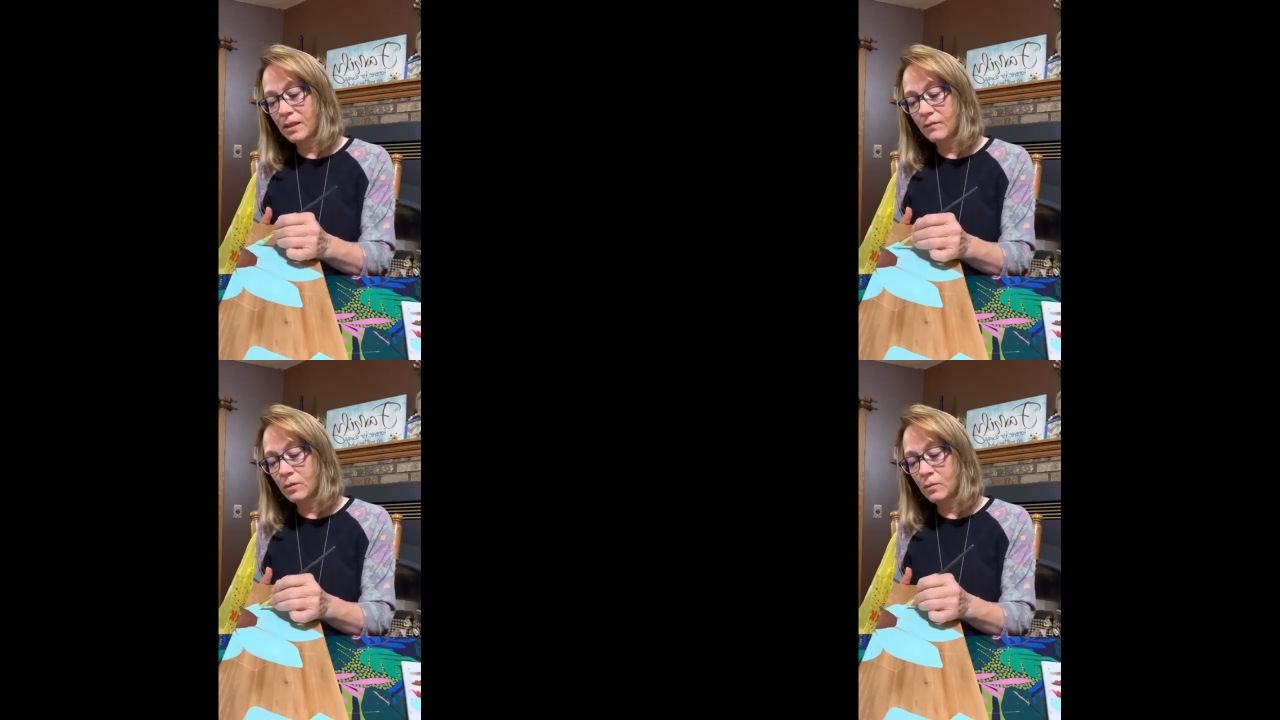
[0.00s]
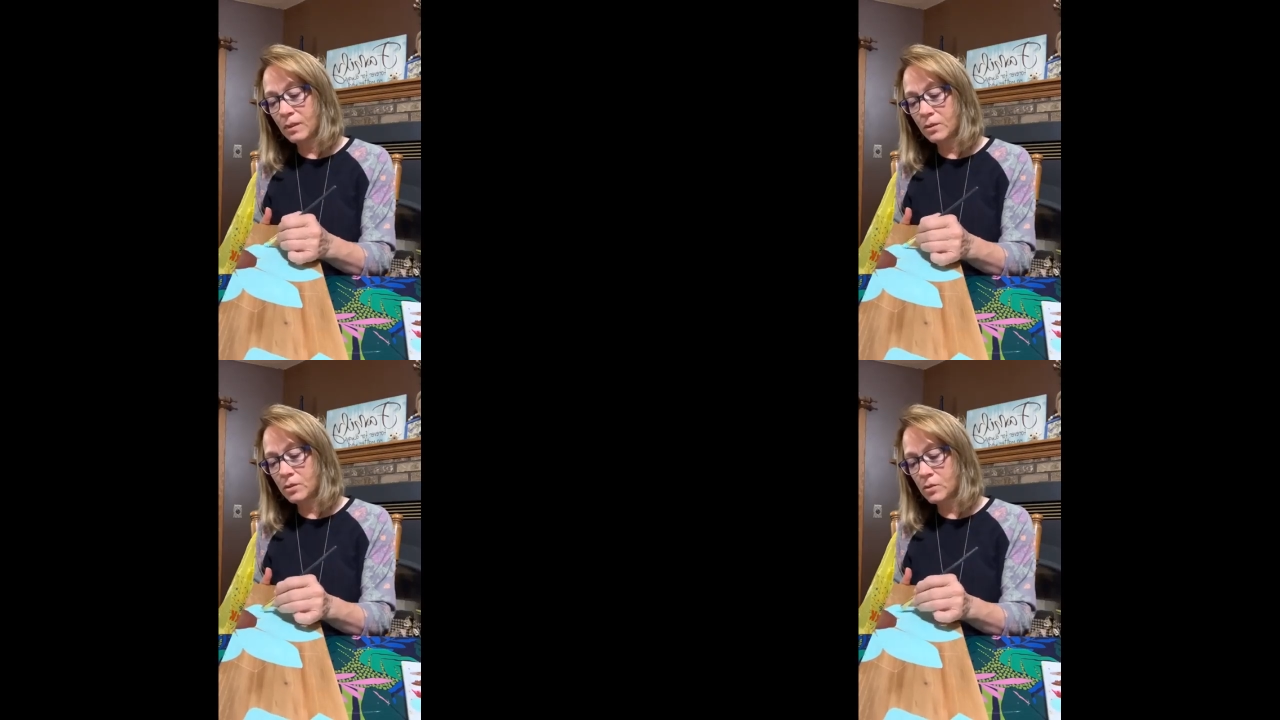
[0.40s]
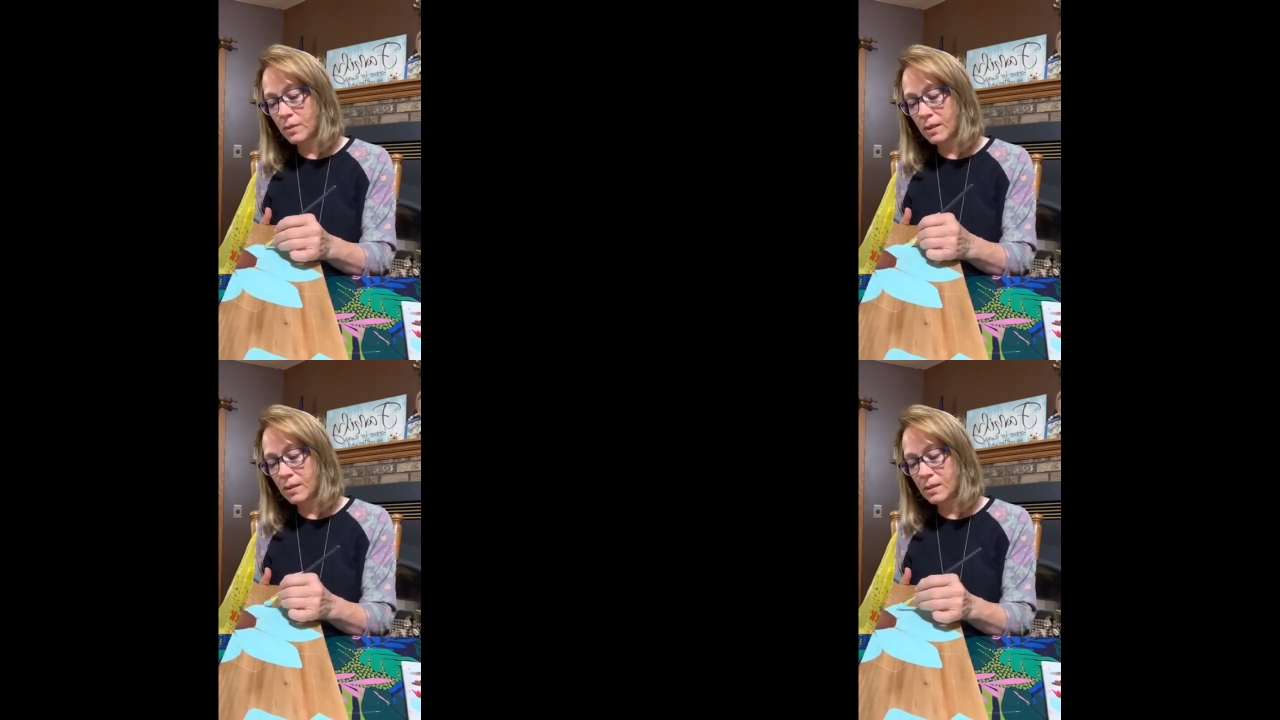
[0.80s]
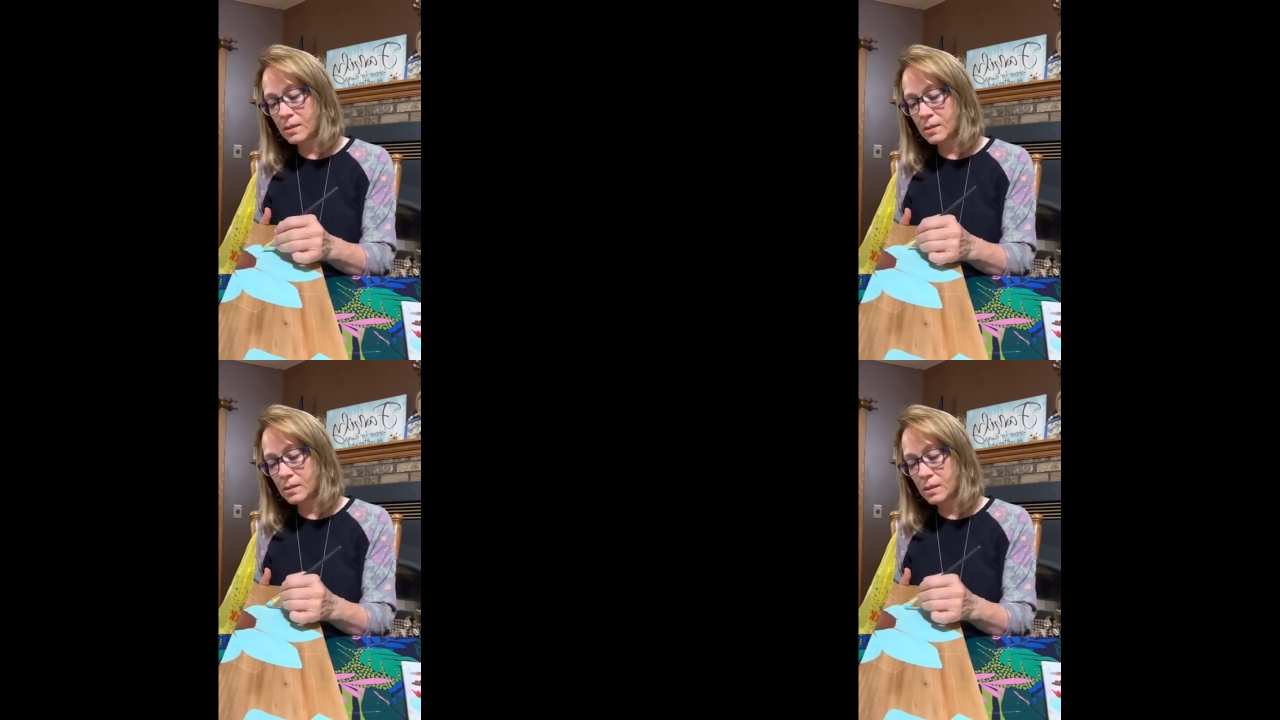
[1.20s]
give you when you're doing
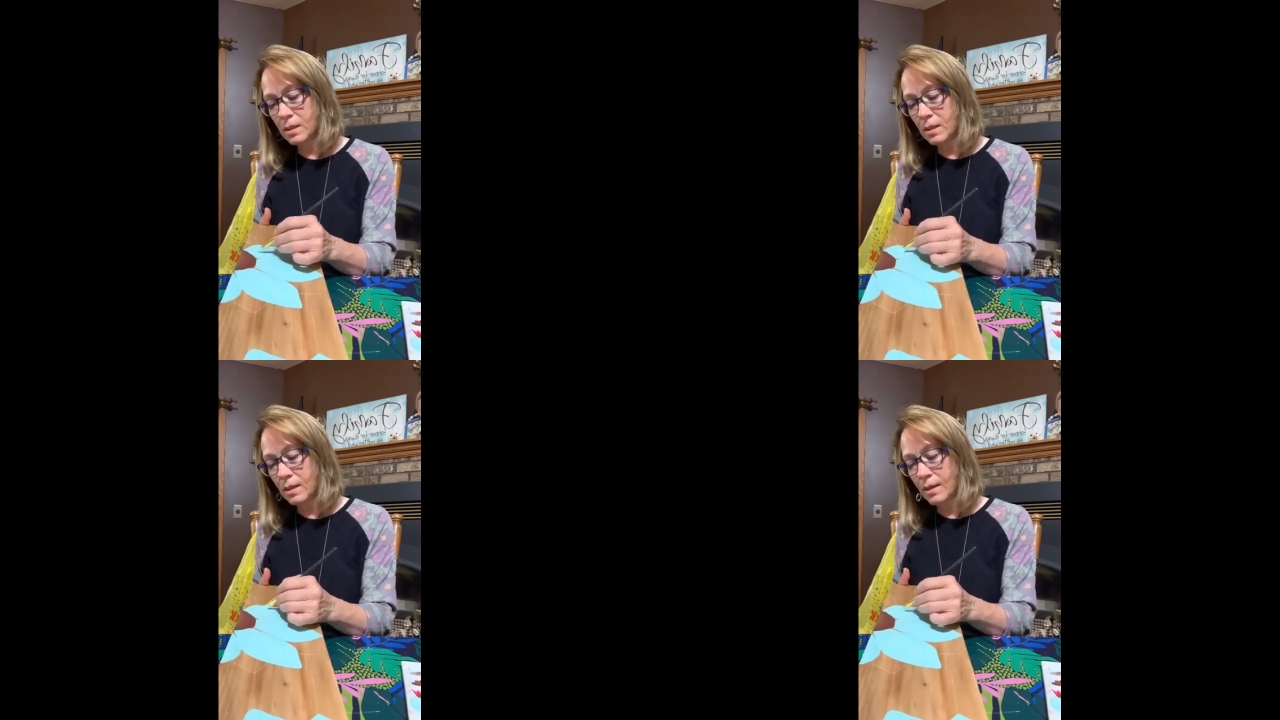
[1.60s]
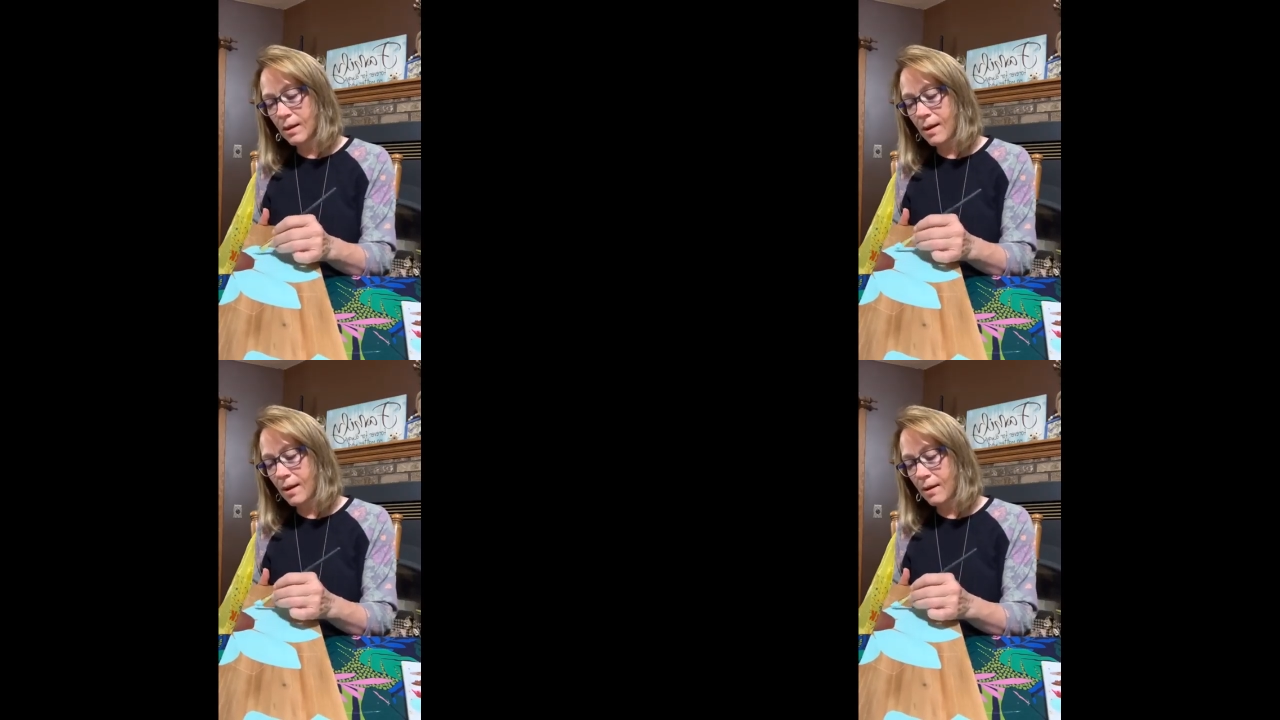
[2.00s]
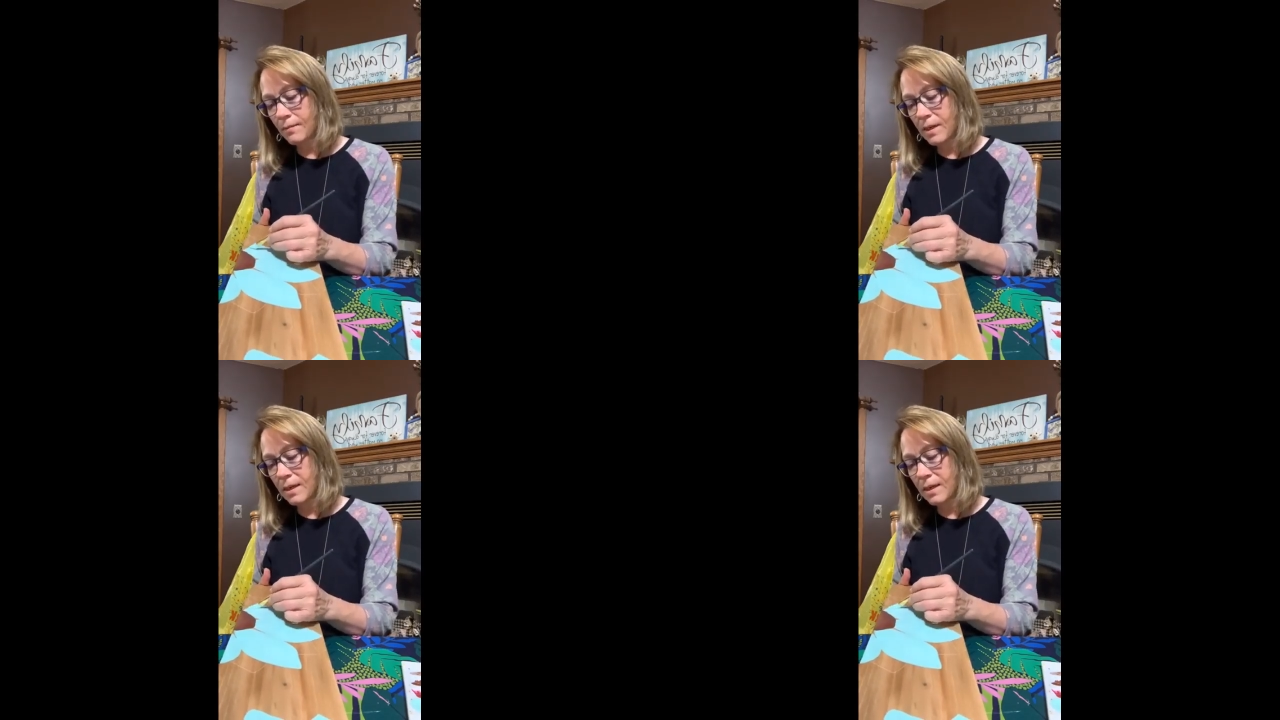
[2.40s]
this, um,